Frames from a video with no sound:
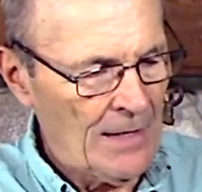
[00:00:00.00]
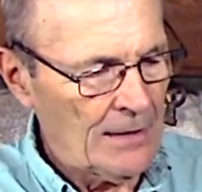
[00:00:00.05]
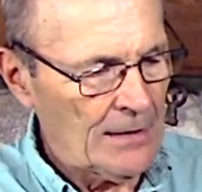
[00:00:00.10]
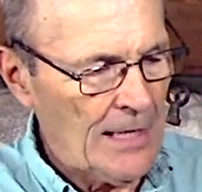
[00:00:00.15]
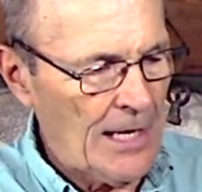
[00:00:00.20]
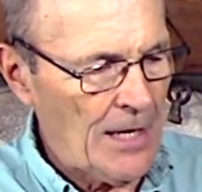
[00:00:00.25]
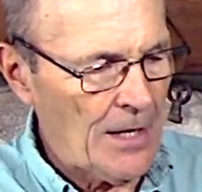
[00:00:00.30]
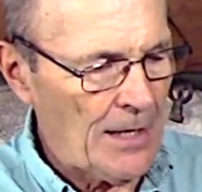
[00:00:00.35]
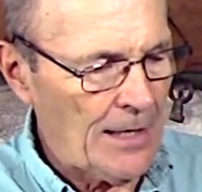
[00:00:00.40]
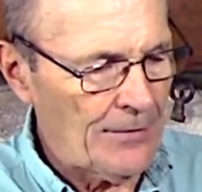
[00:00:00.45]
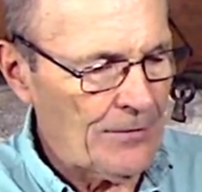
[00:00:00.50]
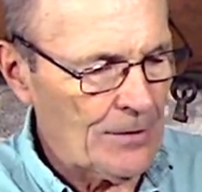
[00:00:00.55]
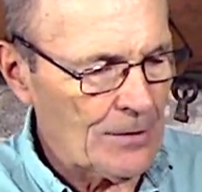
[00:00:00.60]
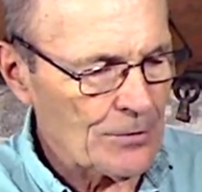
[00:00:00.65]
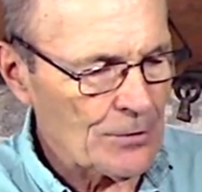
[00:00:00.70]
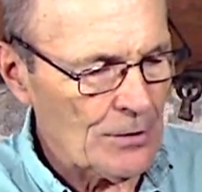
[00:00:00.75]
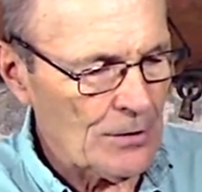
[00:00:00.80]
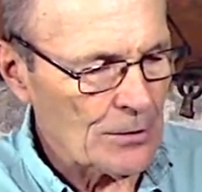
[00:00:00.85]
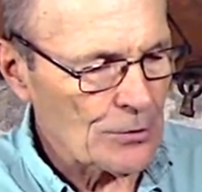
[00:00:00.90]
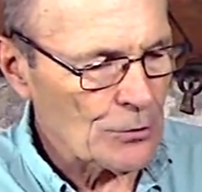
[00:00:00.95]
Now
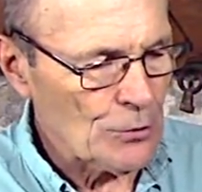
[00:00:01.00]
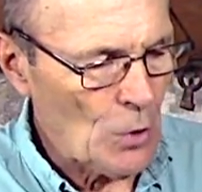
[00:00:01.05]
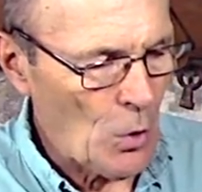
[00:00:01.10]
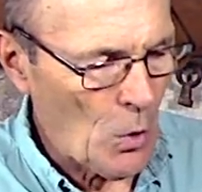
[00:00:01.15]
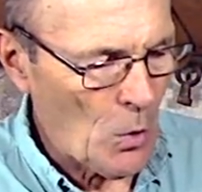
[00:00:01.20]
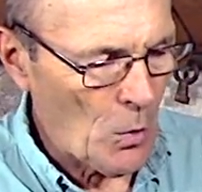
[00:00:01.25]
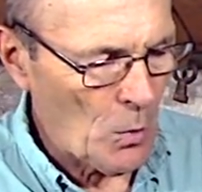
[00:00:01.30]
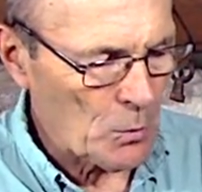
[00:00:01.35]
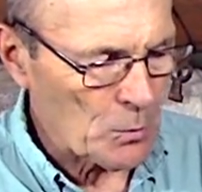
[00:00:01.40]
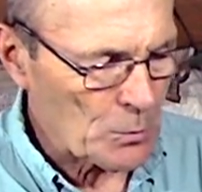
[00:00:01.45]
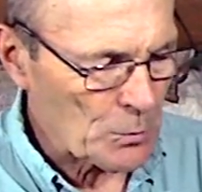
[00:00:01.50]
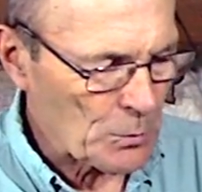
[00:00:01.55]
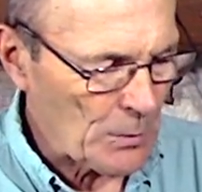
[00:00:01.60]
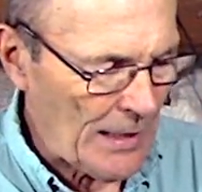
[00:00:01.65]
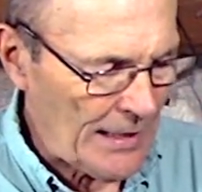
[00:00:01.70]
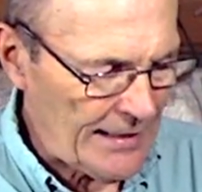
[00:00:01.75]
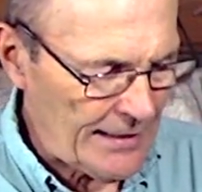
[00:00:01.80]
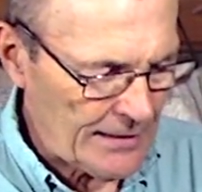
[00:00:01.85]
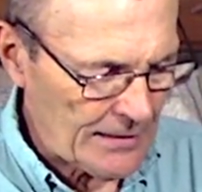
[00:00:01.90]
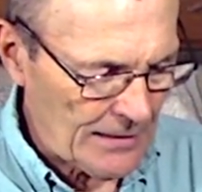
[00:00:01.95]
there's no
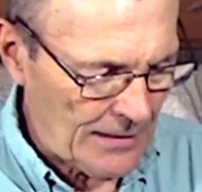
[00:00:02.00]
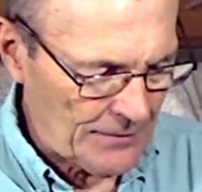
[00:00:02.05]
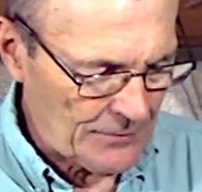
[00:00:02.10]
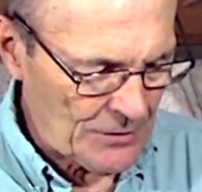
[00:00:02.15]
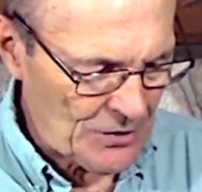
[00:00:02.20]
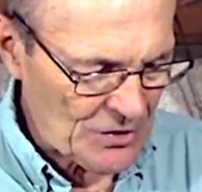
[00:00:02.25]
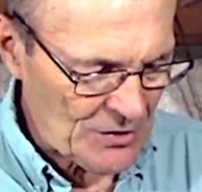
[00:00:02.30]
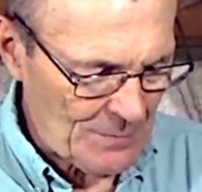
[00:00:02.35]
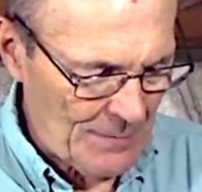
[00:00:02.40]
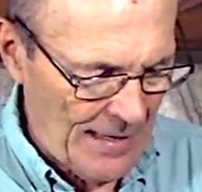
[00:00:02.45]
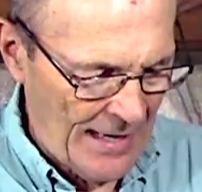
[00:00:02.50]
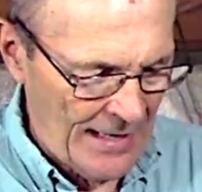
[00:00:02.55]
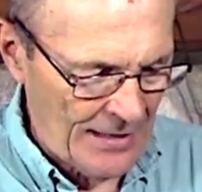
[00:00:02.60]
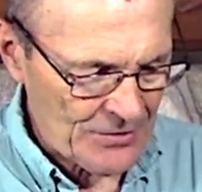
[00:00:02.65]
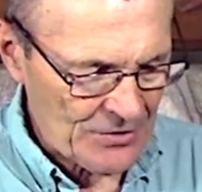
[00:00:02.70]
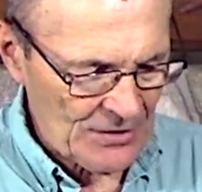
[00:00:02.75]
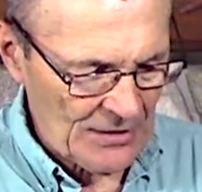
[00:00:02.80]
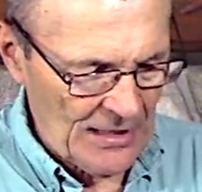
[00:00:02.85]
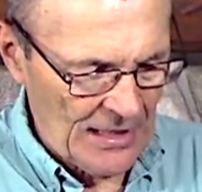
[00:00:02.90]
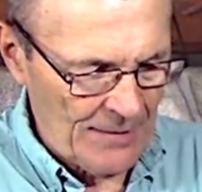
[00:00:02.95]
writing on this
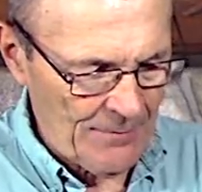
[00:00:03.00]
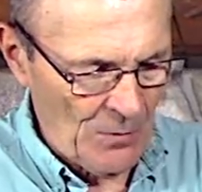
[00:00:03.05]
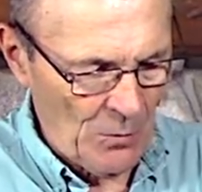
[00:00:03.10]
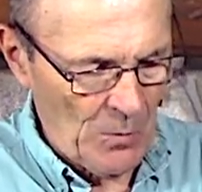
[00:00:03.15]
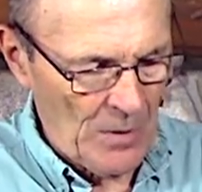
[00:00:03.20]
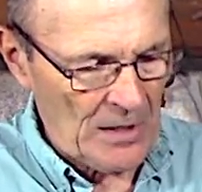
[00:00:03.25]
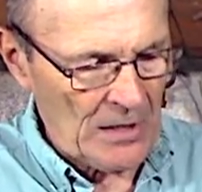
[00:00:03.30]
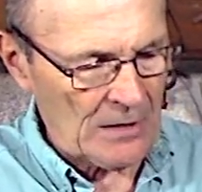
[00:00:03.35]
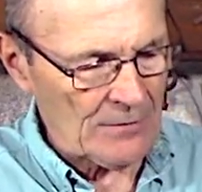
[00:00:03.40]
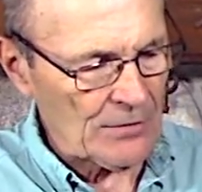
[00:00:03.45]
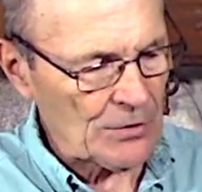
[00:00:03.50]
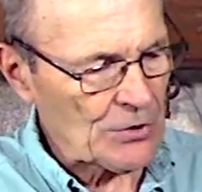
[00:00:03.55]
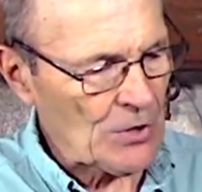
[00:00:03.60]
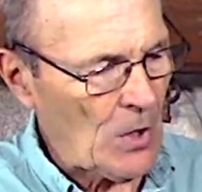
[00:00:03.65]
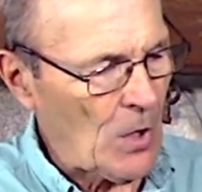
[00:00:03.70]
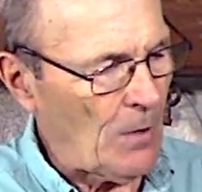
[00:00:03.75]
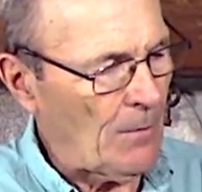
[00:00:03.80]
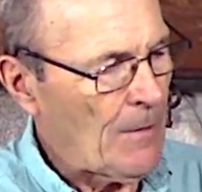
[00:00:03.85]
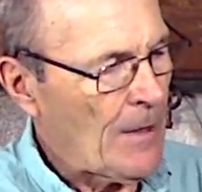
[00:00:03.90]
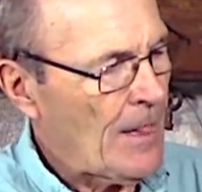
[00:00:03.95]
mask that I'm aware of at
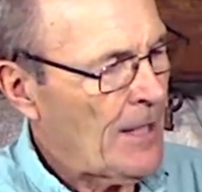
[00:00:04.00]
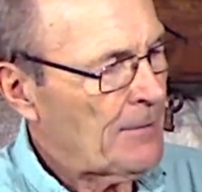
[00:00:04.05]
all.